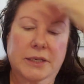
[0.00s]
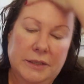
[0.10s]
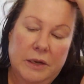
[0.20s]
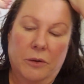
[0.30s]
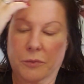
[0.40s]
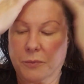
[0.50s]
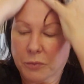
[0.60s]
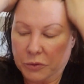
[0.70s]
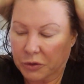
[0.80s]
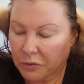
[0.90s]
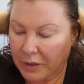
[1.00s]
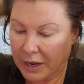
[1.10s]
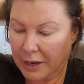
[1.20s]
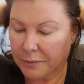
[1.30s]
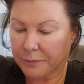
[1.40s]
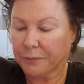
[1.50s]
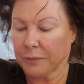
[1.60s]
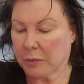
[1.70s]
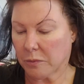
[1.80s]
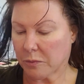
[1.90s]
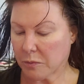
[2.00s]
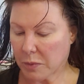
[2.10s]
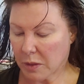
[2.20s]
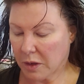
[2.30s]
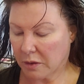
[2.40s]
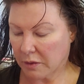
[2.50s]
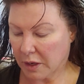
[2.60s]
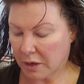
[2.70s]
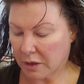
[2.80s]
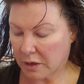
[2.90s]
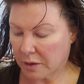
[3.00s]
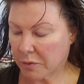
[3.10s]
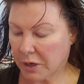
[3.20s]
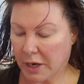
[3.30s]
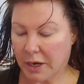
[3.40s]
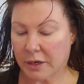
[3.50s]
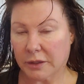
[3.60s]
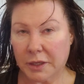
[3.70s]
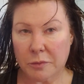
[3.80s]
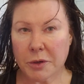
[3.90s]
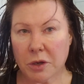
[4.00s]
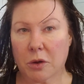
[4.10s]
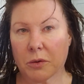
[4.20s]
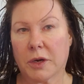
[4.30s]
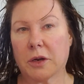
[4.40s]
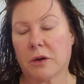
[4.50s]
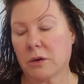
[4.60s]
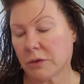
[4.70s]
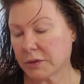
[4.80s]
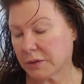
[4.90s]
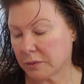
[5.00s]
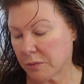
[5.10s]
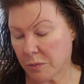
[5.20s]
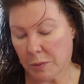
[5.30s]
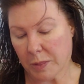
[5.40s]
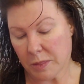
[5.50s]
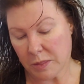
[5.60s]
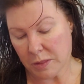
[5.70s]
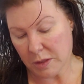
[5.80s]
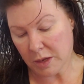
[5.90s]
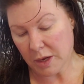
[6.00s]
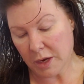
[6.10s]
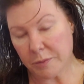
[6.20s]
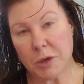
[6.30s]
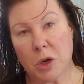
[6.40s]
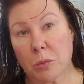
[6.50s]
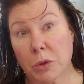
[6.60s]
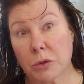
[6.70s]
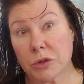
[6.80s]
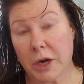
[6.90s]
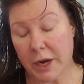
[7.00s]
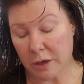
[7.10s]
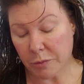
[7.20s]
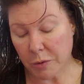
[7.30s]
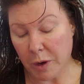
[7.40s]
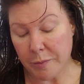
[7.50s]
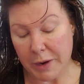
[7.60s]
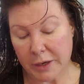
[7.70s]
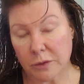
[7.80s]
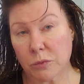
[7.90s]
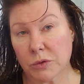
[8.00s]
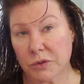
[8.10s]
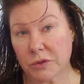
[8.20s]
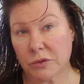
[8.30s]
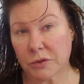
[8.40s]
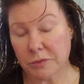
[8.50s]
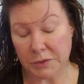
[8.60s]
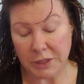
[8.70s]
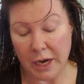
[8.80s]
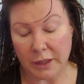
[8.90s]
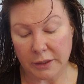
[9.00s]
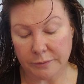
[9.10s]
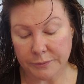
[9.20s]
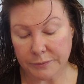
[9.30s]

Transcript: So we'll do that. And then I'm going to add a little bit of coconut curls. And I'm going to go blow dry, and I'll be right back, and then we'll do some styling.